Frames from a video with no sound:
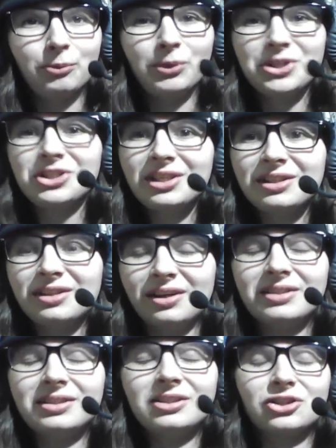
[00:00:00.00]
When she
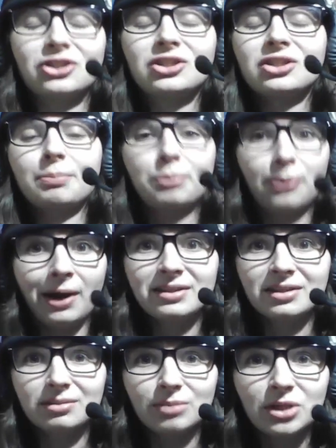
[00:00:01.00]
does, it just
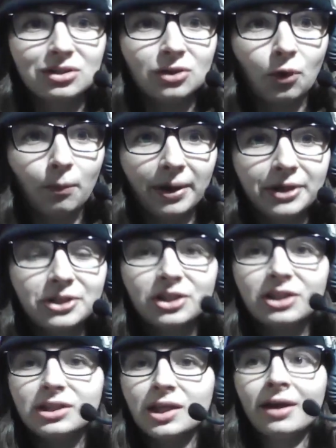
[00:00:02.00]
surprises me so much,
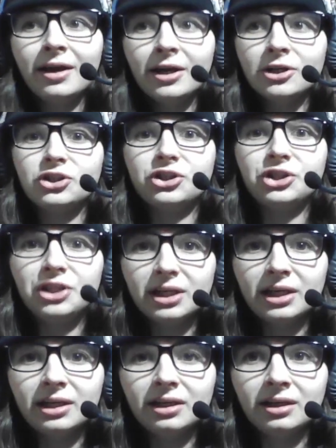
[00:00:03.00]
because she
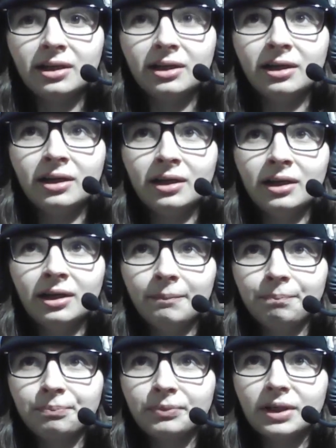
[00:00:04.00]
can
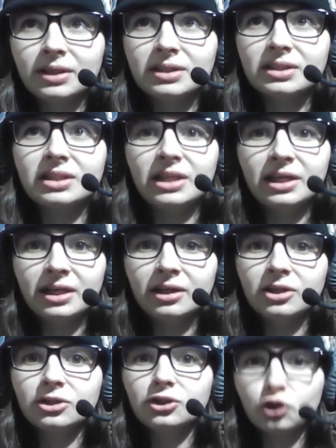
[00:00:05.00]
sing
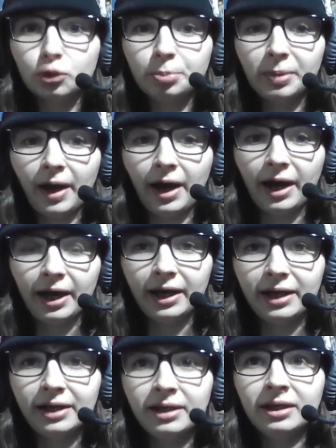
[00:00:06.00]
super
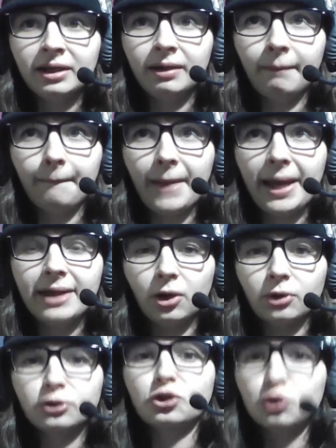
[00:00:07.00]
high and
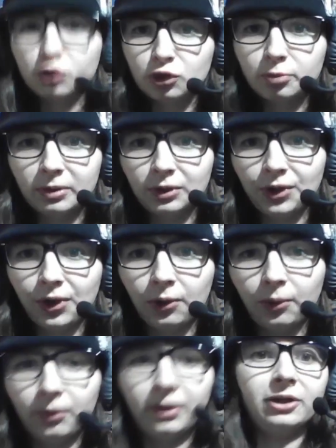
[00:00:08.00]
also super
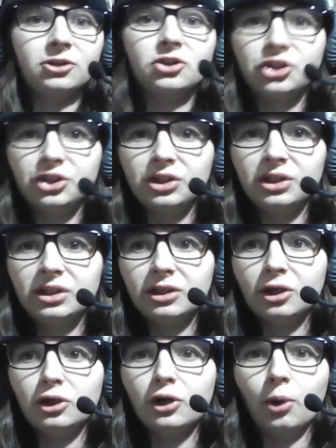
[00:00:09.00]
low. Like, she
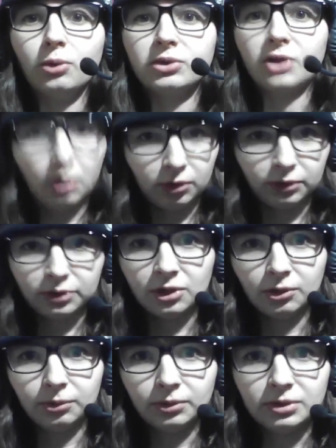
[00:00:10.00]
knows all the
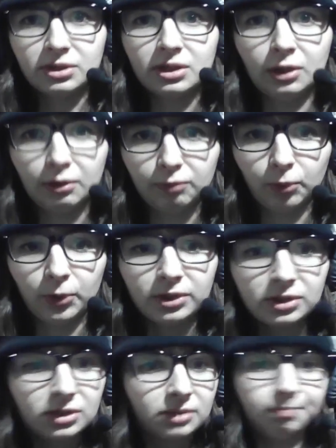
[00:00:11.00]
tones in her
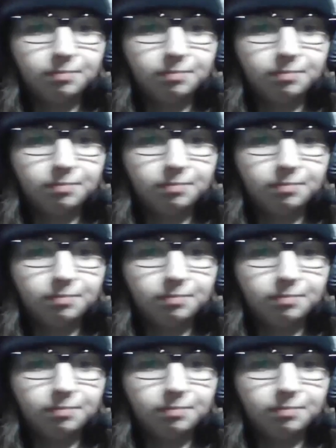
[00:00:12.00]
voice.